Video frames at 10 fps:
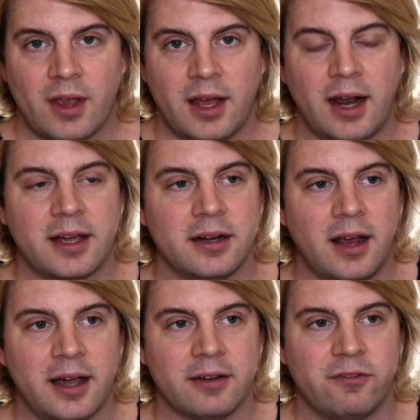And I
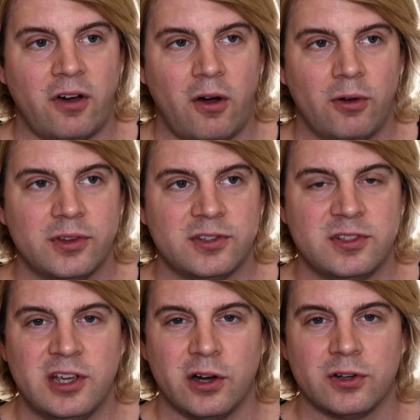can for all
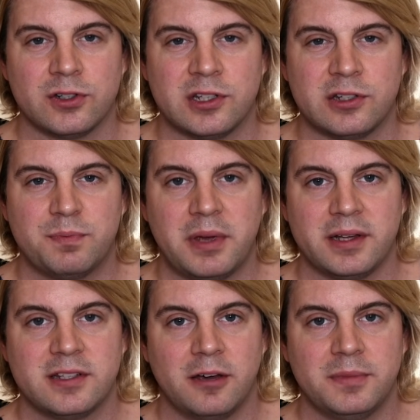this years, this
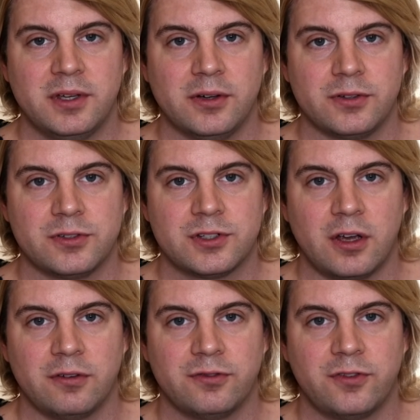pent up years
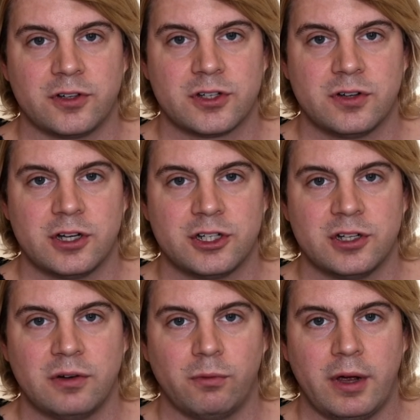of
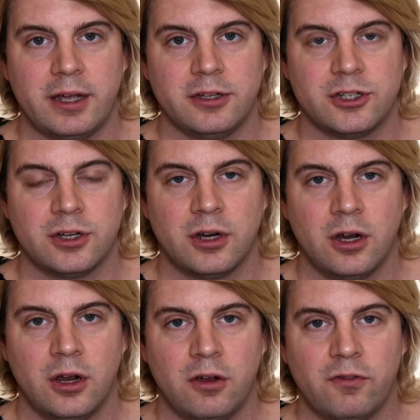frustration and rage
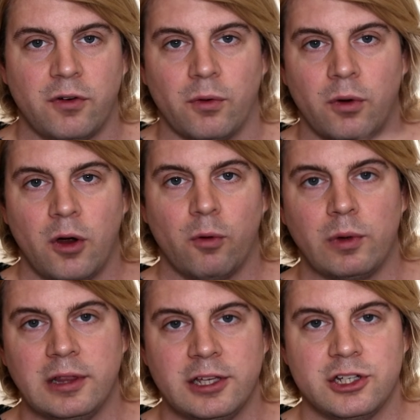for
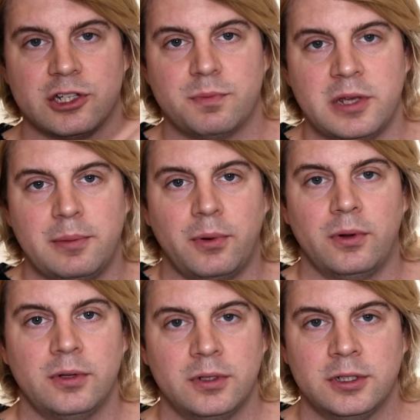religious
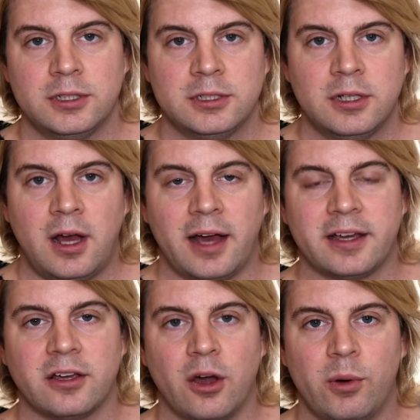people, I
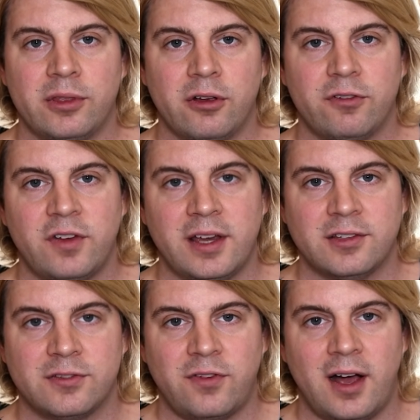can go in their
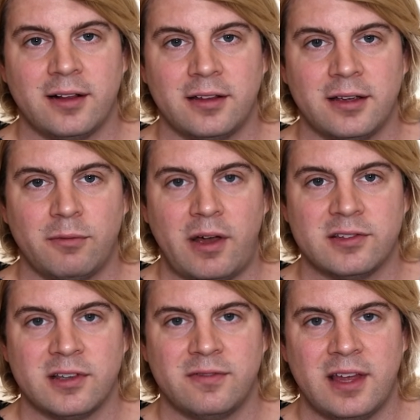face finally,
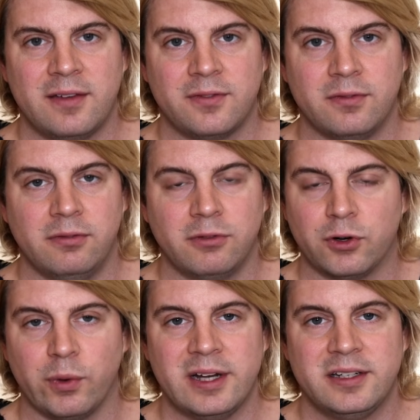as if they've
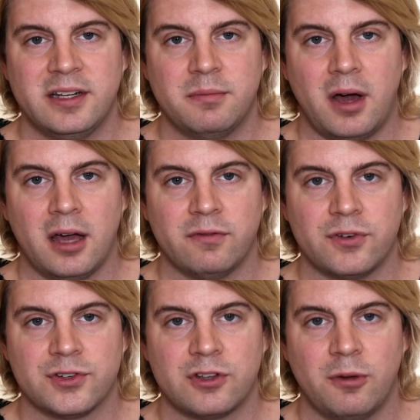grinned in mine
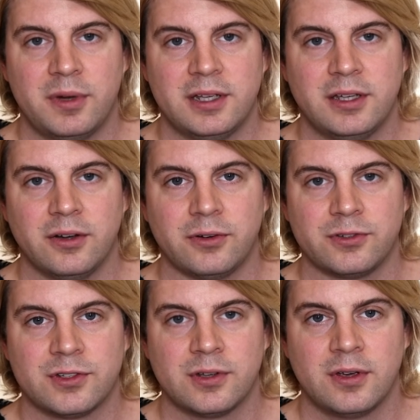for so many
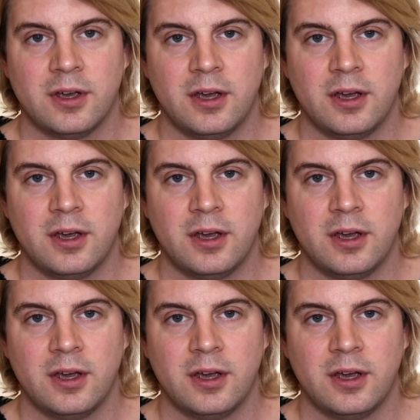years,